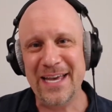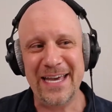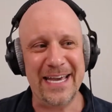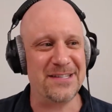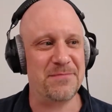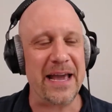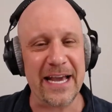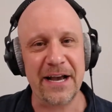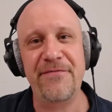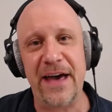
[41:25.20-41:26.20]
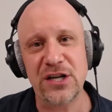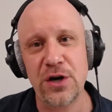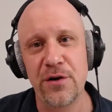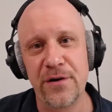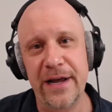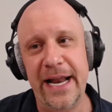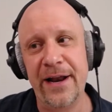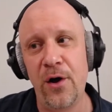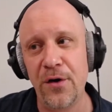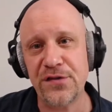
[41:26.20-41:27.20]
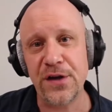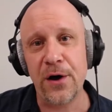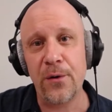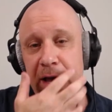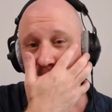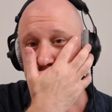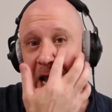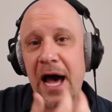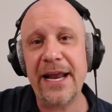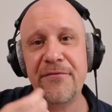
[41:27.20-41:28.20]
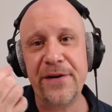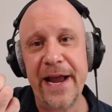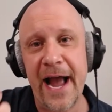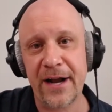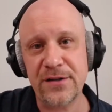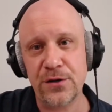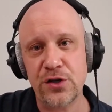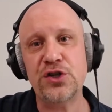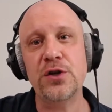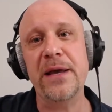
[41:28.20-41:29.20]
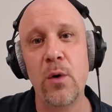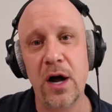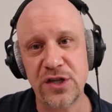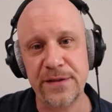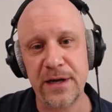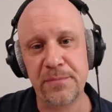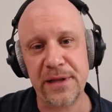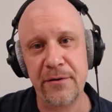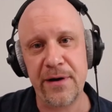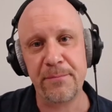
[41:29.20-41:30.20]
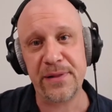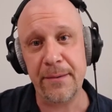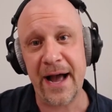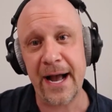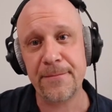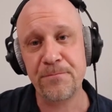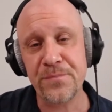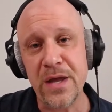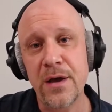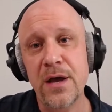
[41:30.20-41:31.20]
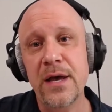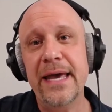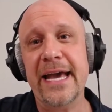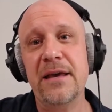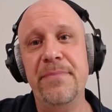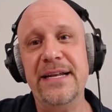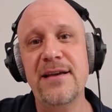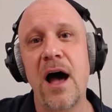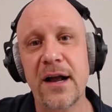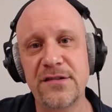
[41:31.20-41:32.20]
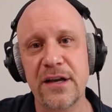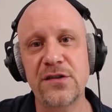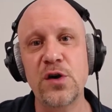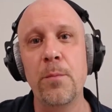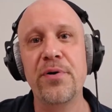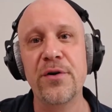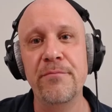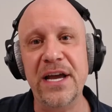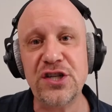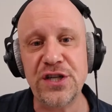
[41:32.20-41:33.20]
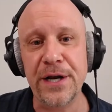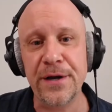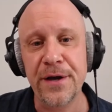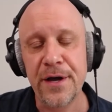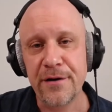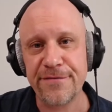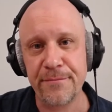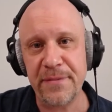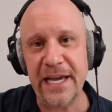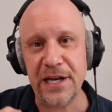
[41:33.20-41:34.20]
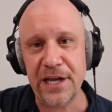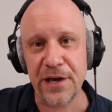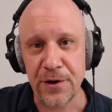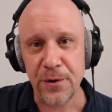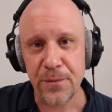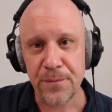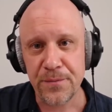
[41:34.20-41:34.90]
is making a fetish over it. And also, not every actor should be watching their playback. It can be toxic. So permission from me to you